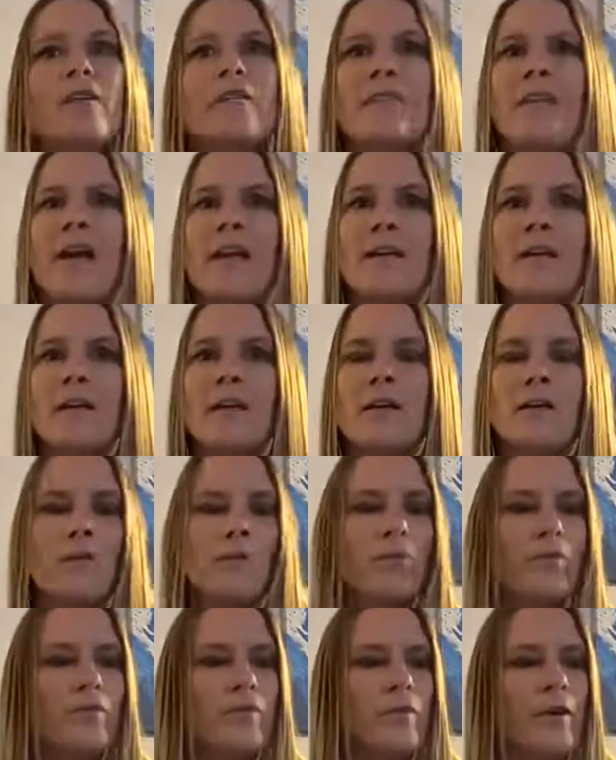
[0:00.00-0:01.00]
then
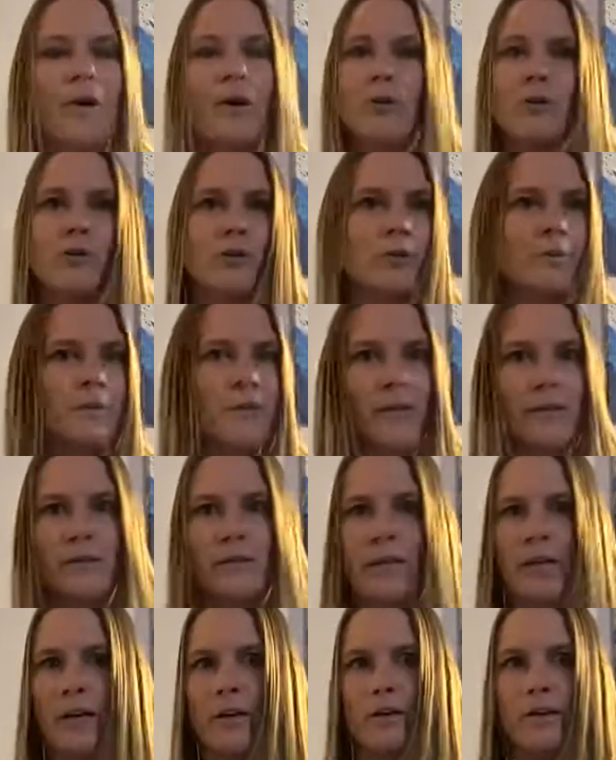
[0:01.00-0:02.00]
there are groups out
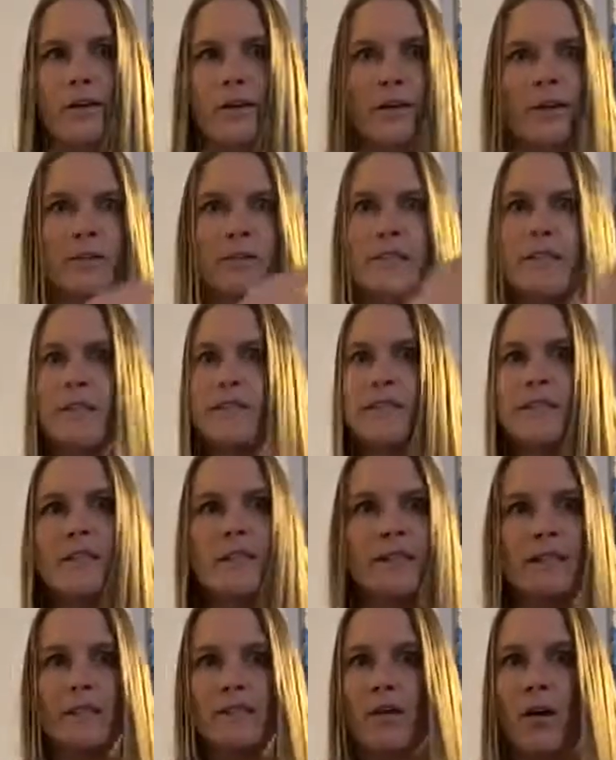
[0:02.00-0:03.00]
there, there are
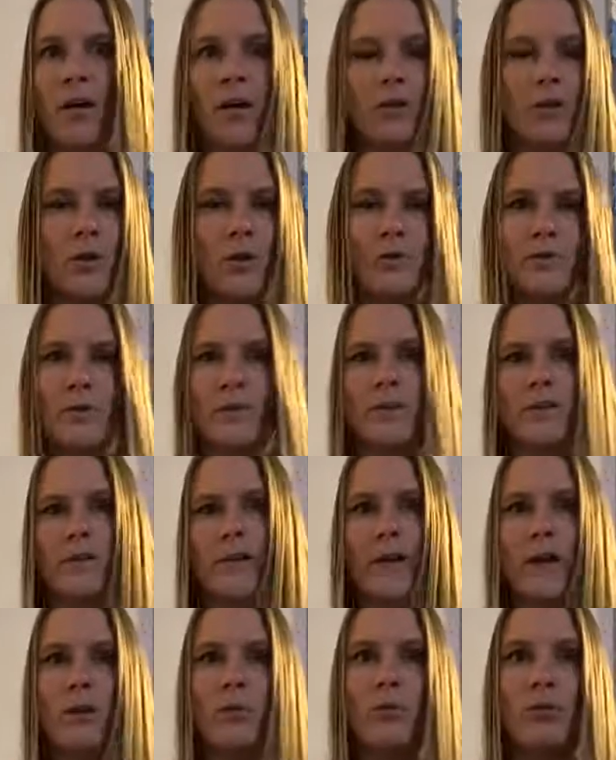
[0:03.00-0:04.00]
TCs all over
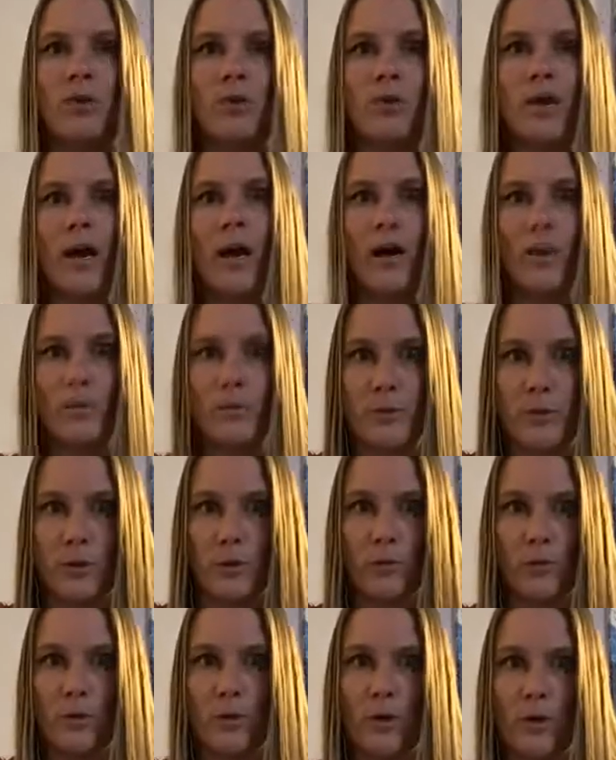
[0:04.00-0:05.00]
that will help
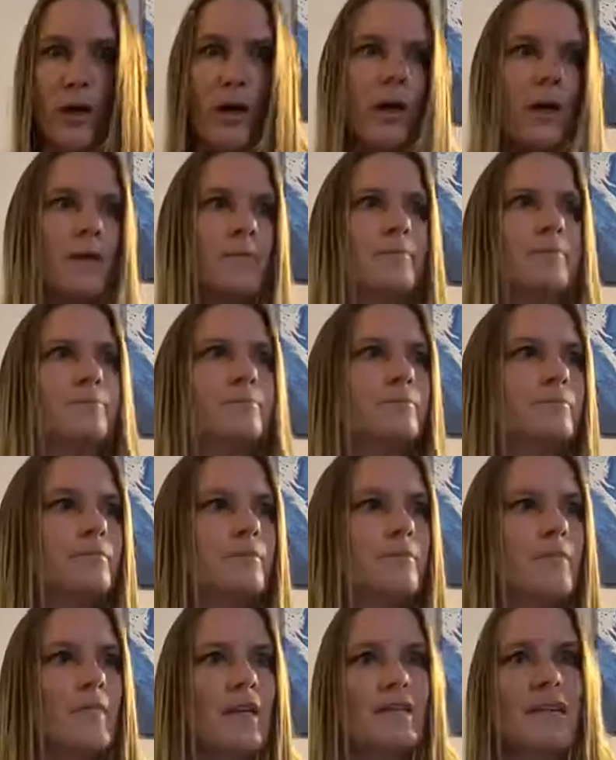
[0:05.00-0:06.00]
you.
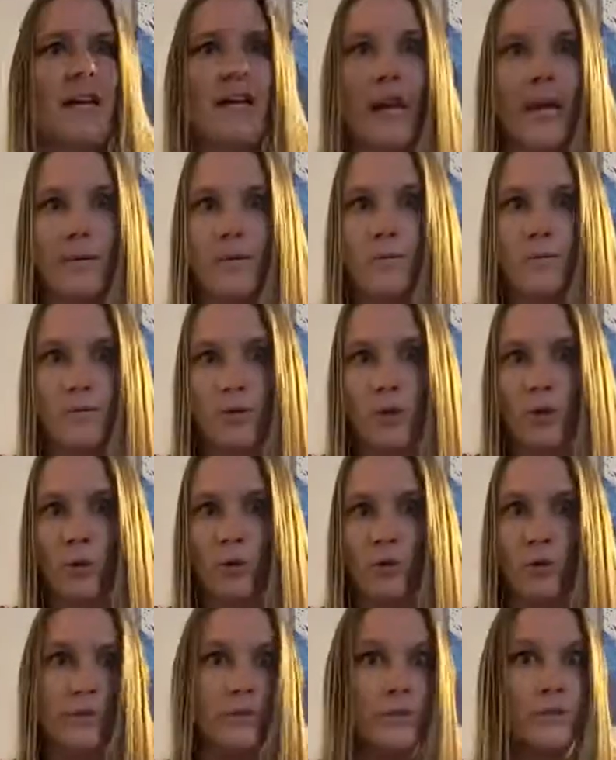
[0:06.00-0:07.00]

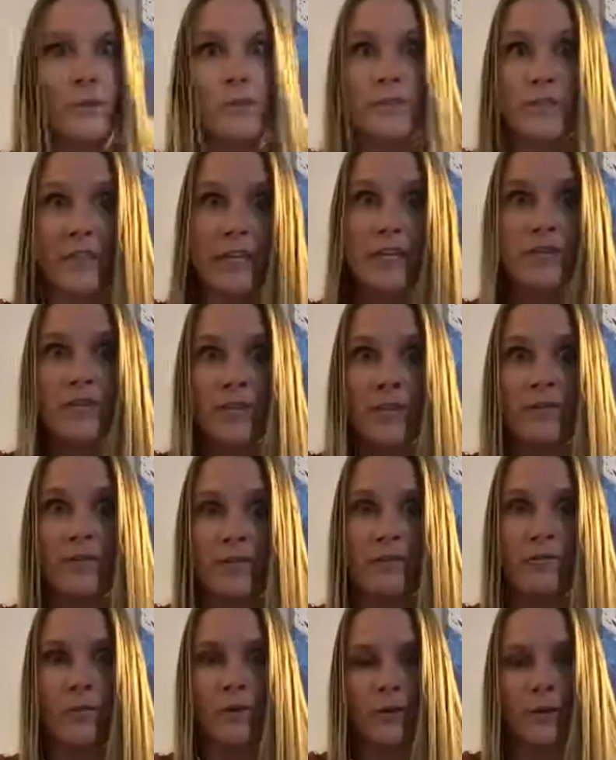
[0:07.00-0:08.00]
There's association
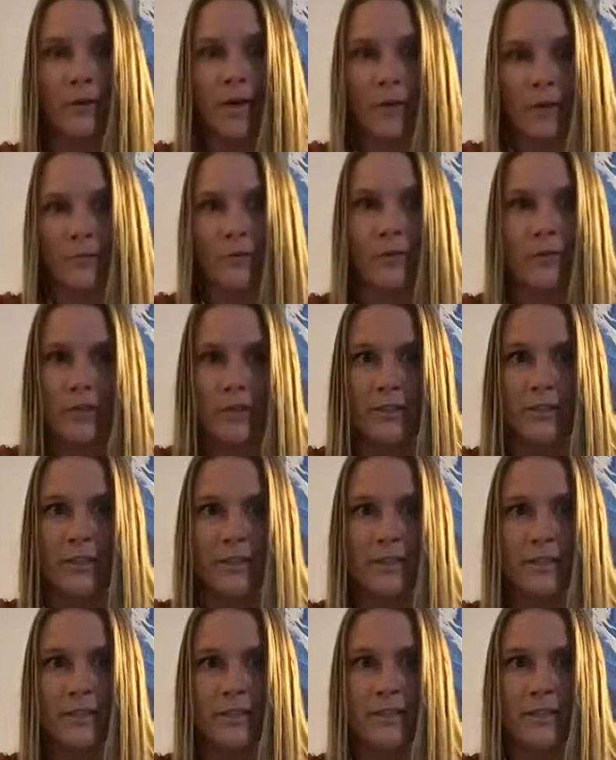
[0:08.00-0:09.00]
even for California
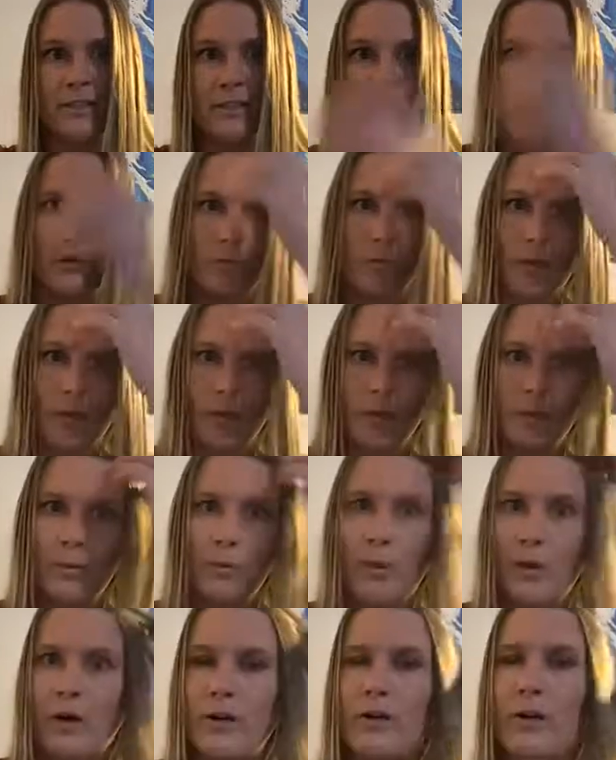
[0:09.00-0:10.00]
TCs that I'm a
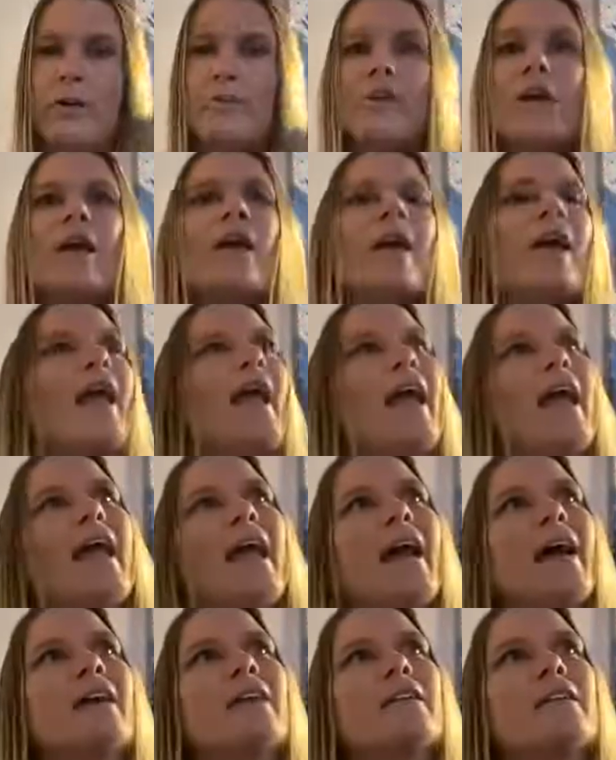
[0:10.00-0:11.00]
part of,
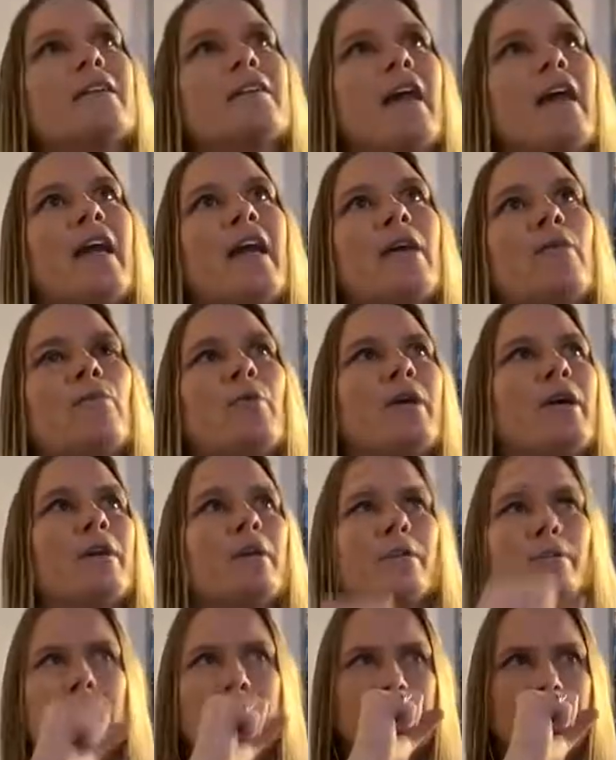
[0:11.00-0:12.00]
and they
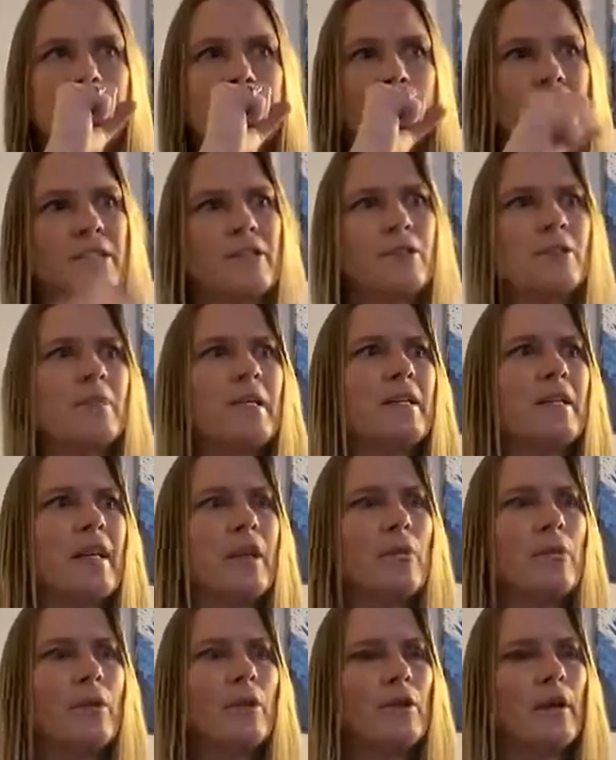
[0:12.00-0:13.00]
will, excuse me,
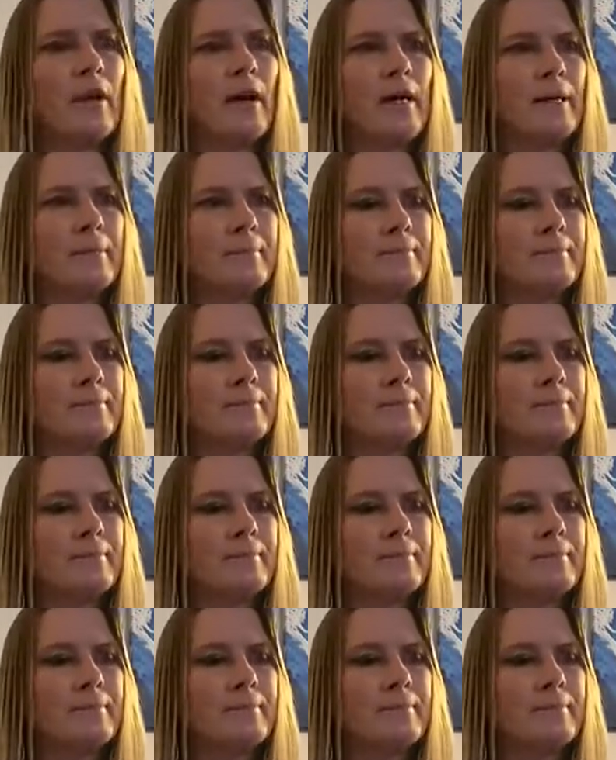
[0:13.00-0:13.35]
they will